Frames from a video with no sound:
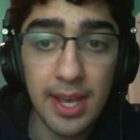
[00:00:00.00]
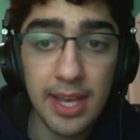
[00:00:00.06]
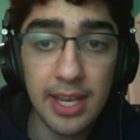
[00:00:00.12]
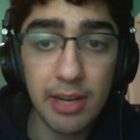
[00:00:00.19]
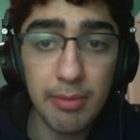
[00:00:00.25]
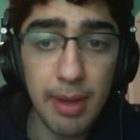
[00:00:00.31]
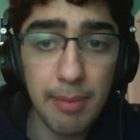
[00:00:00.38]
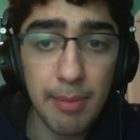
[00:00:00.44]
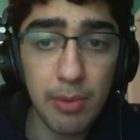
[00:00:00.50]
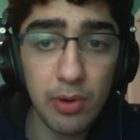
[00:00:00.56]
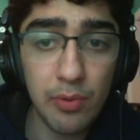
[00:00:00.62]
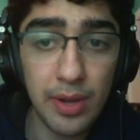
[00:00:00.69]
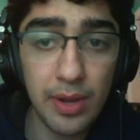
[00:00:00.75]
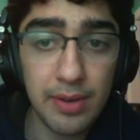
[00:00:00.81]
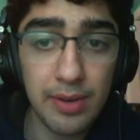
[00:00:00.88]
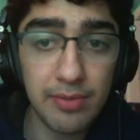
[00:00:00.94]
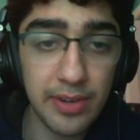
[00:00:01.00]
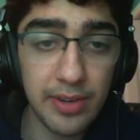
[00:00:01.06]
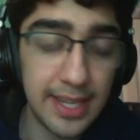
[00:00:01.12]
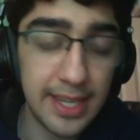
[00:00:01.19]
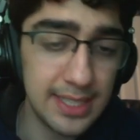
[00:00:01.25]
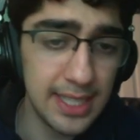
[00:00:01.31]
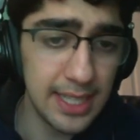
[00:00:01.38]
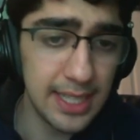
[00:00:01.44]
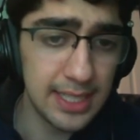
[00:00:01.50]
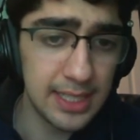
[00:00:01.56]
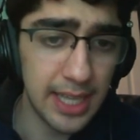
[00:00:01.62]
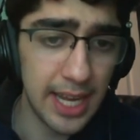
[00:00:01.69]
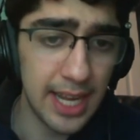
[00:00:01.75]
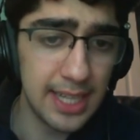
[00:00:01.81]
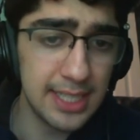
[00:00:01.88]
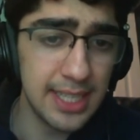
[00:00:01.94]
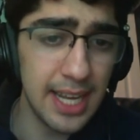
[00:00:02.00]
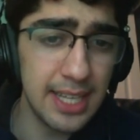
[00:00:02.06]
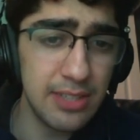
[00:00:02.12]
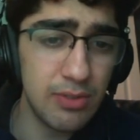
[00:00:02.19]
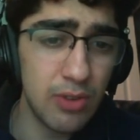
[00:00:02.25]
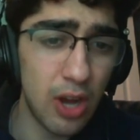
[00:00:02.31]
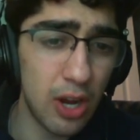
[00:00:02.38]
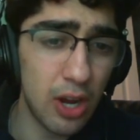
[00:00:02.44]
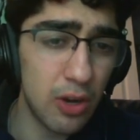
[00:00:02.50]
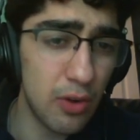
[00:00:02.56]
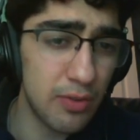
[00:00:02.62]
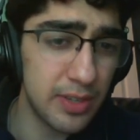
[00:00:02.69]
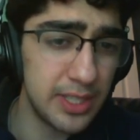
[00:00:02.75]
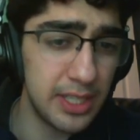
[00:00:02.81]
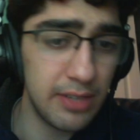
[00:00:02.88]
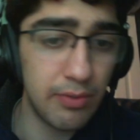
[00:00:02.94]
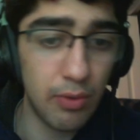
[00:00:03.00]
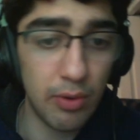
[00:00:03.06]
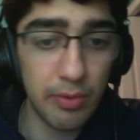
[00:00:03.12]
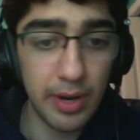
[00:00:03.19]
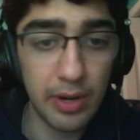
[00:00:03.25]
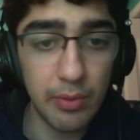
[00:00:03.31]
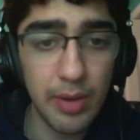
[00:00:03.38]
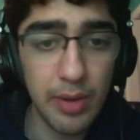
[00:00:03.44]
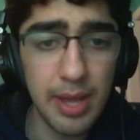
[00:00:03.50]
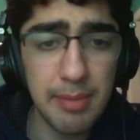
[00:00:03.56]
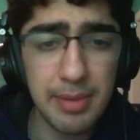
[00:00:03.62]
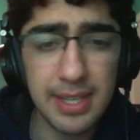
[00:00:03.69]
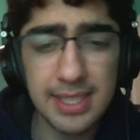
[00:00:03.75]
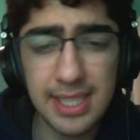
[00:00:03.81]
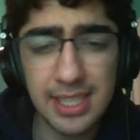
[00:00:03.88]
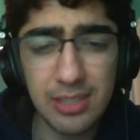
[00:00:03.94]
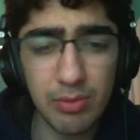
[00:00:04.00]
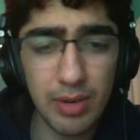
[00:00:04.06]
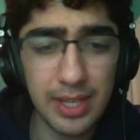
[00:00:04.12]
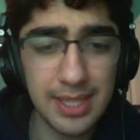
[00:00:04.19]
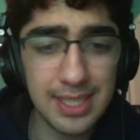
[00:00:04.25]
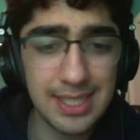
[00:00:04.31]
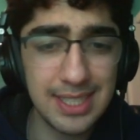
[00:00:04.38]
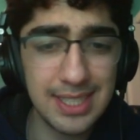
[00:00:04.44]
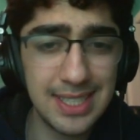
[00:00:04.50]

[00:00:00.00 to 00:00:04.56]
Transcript: Here my opponent went for a6, and I decided to not go for d4 right away because I just wanted to